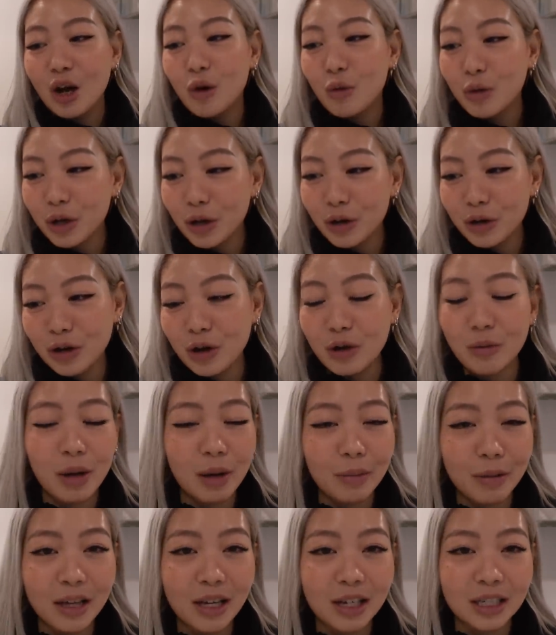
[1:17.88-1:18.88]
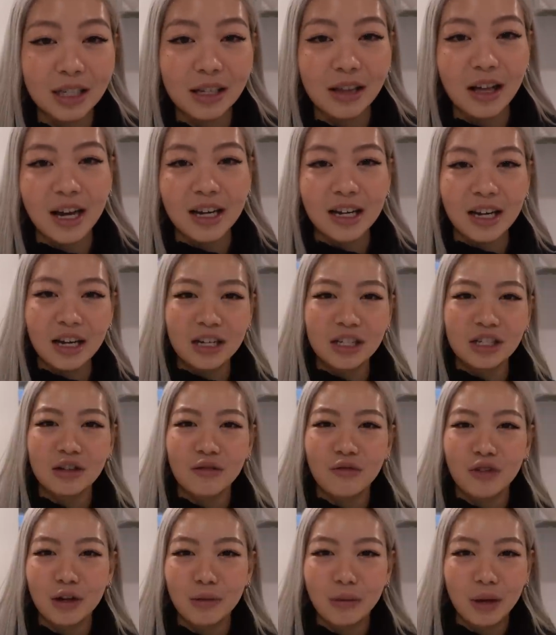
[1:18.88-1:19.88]
we don't know, maybe there's a line at
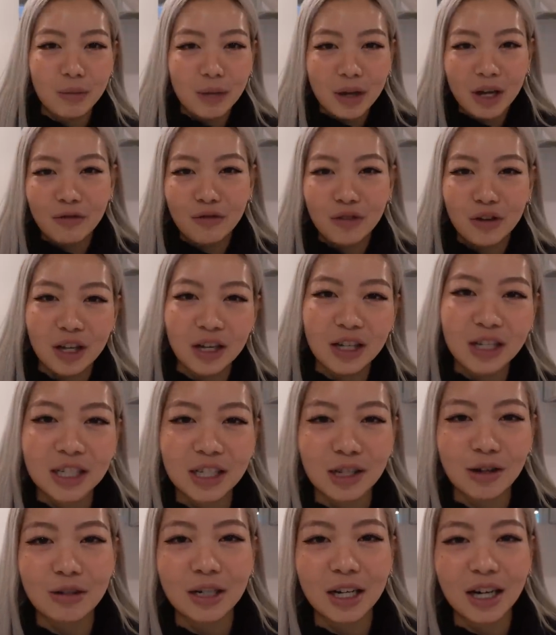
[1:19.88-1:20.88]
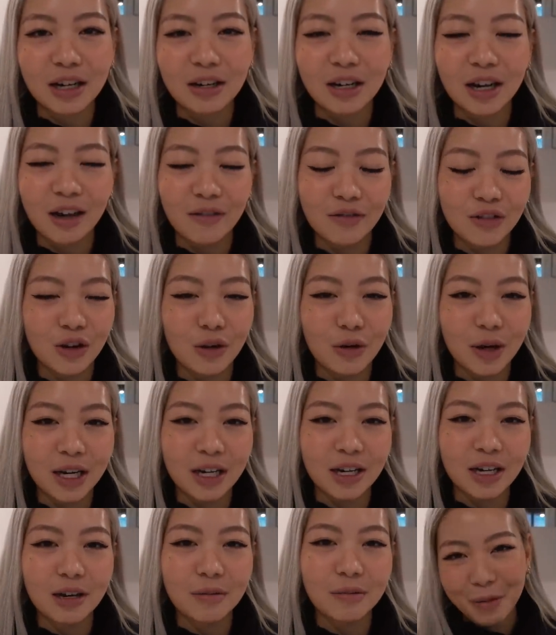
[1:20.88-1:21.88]
NGV, maybe everything is sold out, I have no
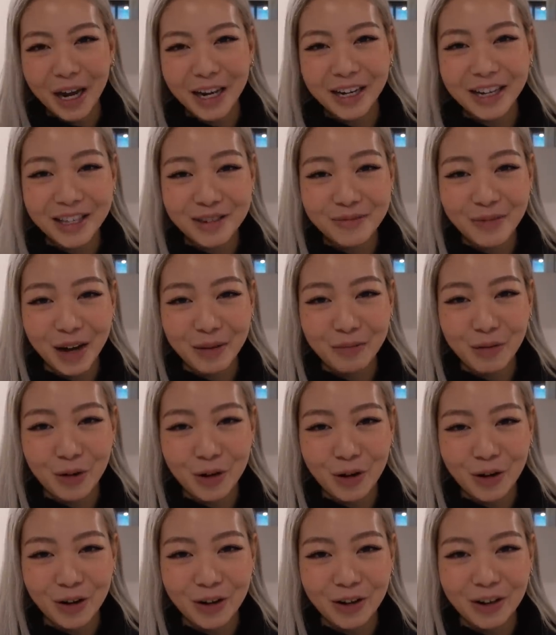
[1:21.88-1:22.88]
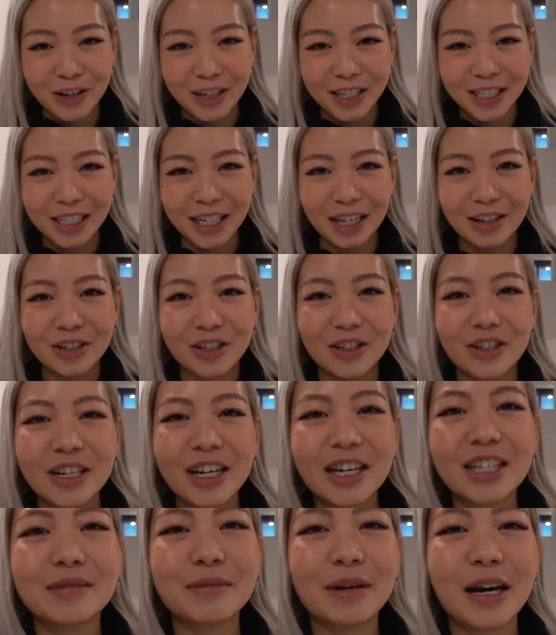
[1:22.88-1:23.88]
idea. But I need to buy more Kaws. I'll show you
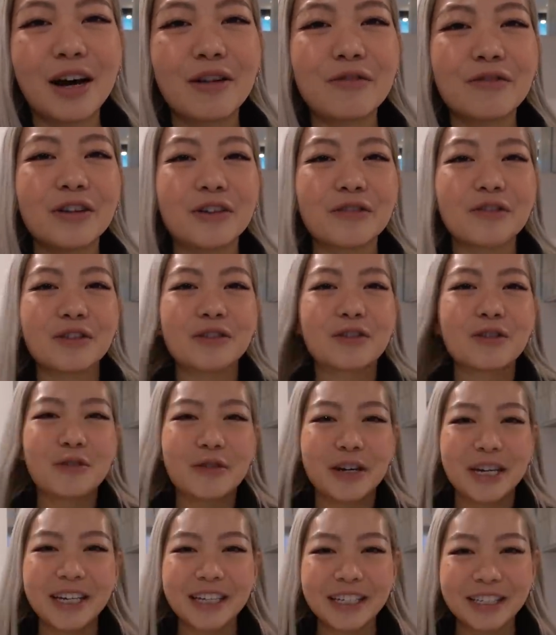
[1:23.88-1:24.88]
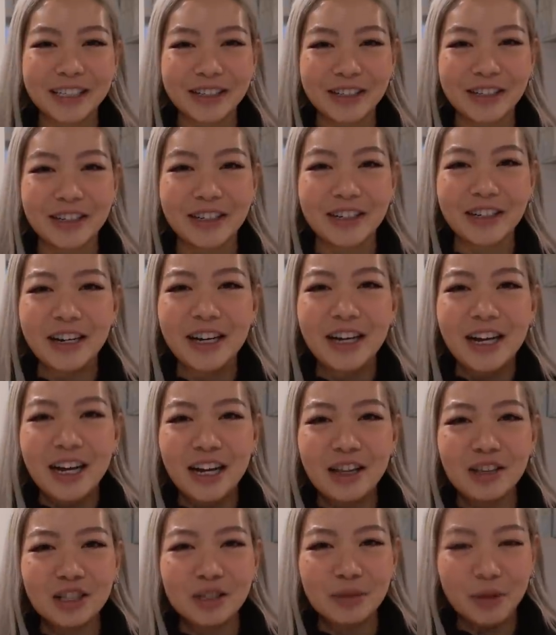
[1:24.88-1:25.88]
guys my outfit real quick. So
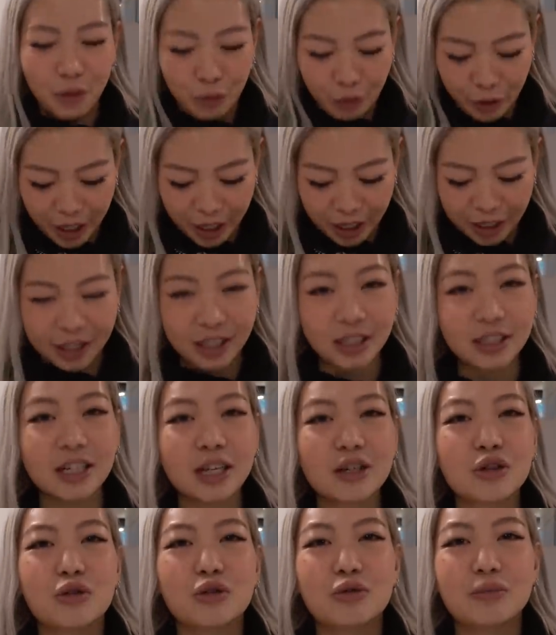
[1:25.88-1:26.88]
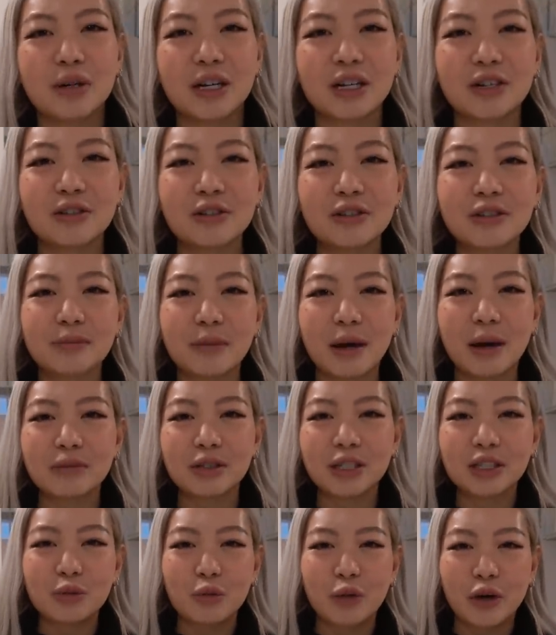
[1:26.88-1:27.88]
it looks a bit weird because there's like two buckles, but I'm
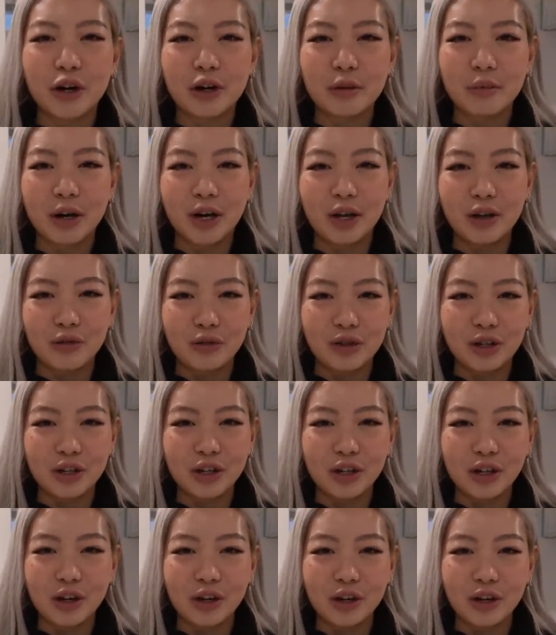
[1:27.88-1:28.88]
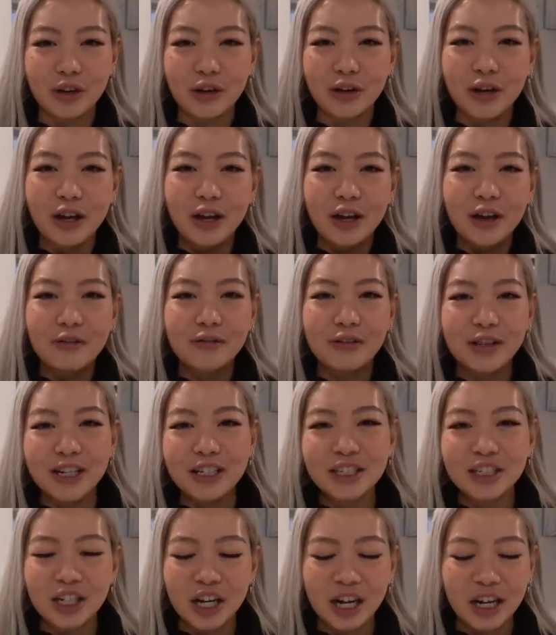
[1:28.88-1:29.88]
just wearing my Uniqlo
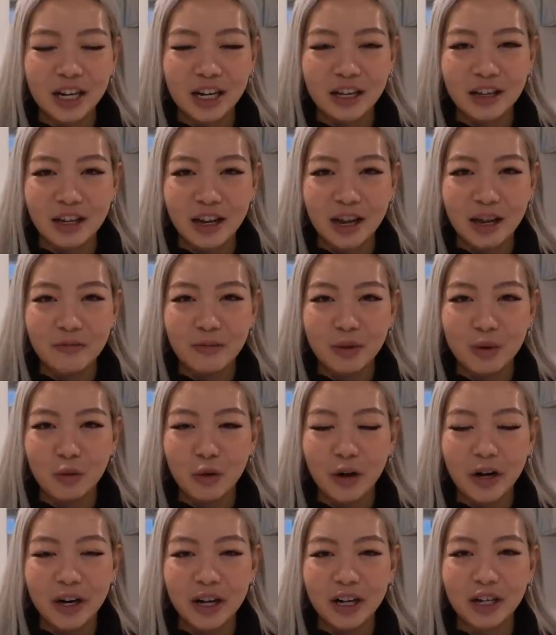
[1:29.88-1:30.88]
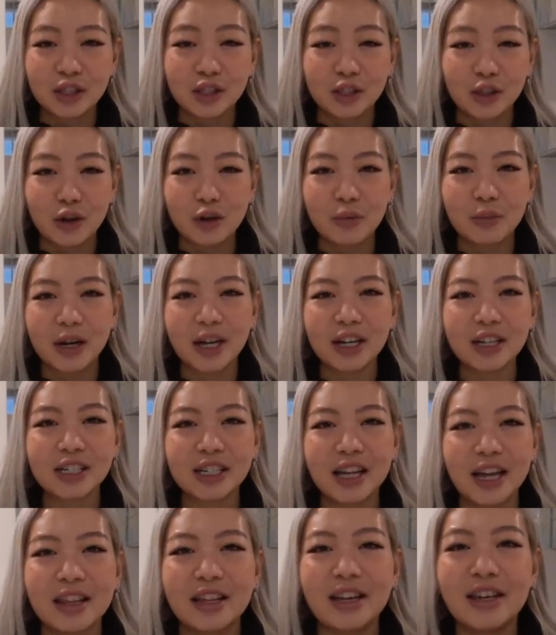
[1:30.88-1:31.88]
fleece jacket that I've been wearing so much,
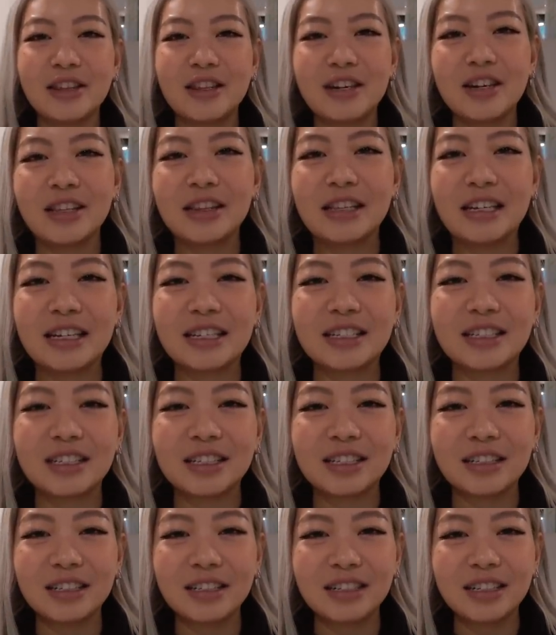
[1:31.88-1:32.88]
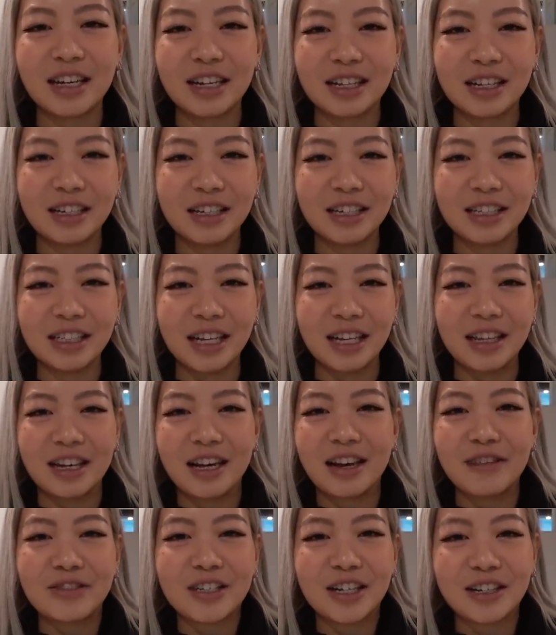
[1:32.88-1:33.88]
and then the Alyx necklace. I
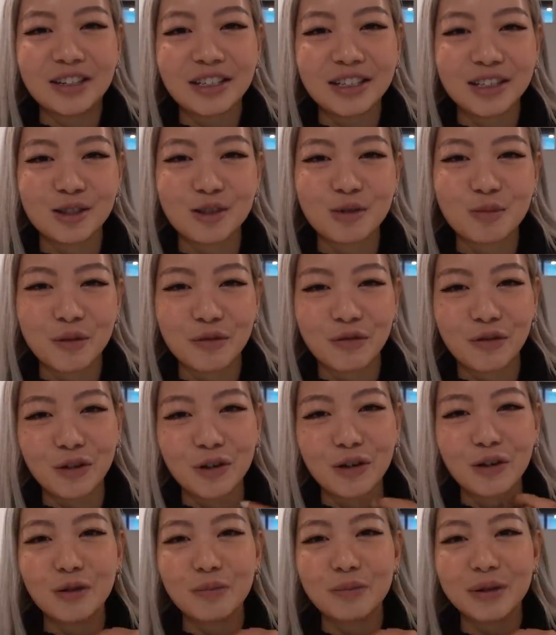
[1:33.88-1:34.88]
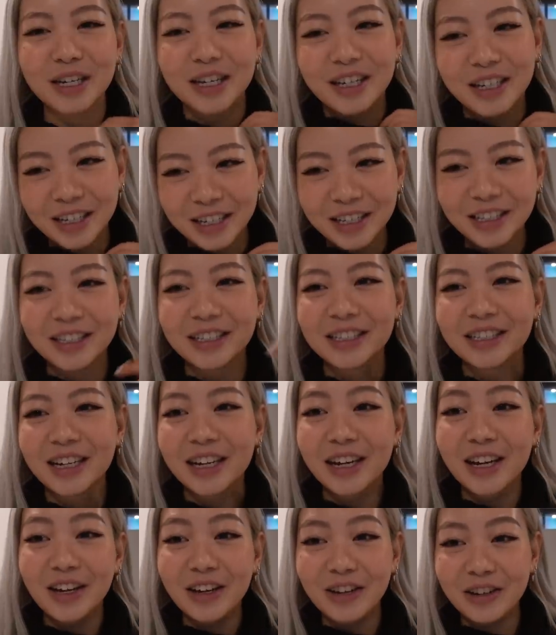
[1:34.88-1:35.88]
think I've done this look before because,
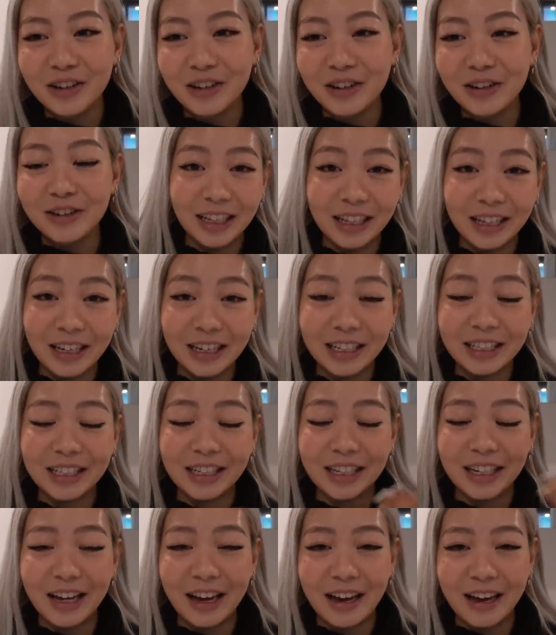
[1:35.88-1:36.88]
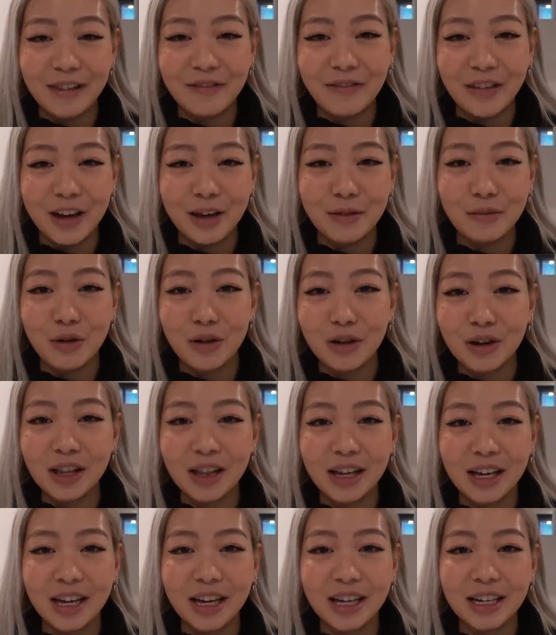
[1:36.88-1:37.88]
you know, Alyx did have a
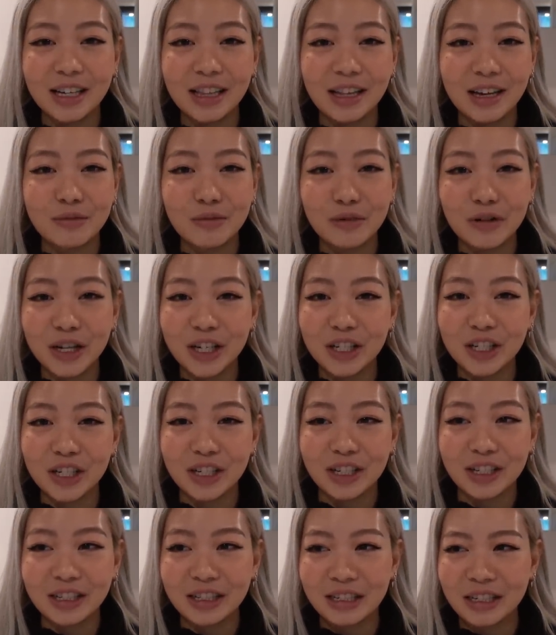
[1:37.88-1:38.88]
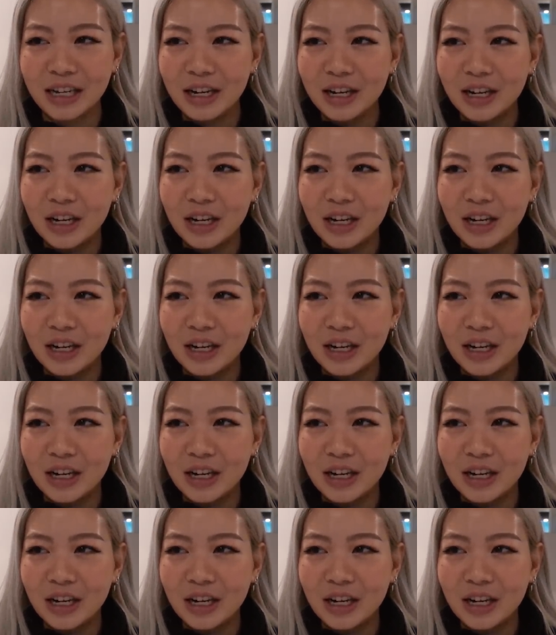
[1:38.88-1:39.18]
Moncler collaboration,